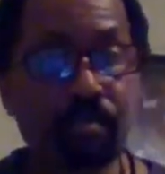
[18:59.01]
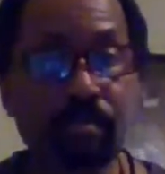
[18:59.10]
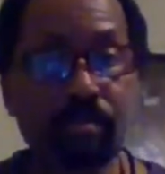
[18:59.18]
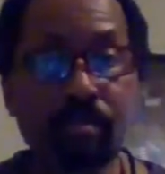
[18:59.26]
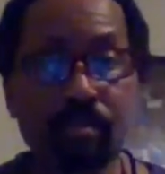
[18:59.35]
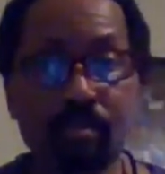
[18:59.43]

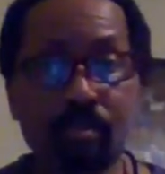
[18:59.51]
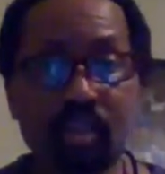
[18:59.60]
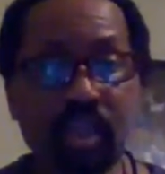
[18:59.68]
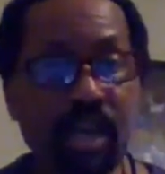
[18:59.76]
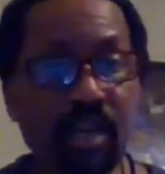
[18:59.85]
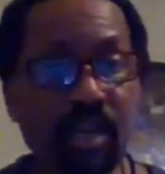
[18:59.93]
sign up
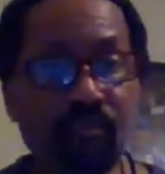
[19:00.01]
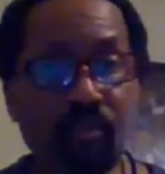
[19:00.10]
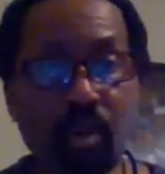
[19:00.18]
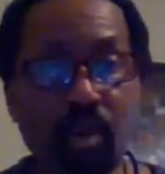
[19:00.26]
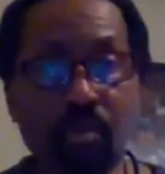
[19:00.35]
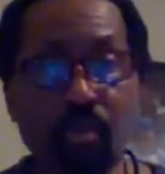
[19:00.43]
for
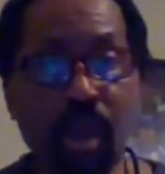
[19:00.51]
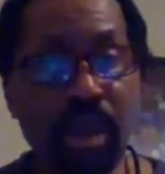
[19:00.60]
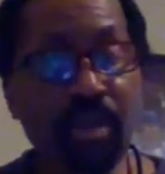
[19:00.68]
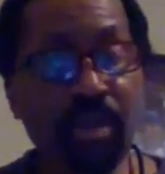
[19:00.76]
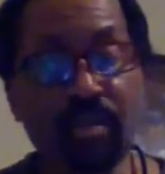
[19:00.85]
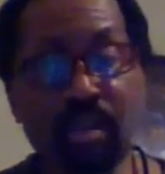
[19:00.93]
Randy's
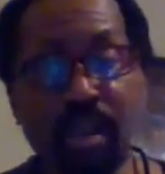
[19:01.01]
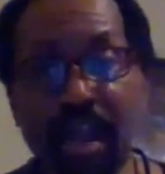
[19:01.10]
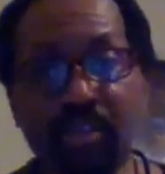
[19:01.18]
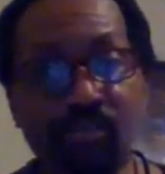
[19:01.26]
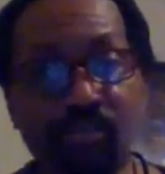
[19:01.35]
cash flow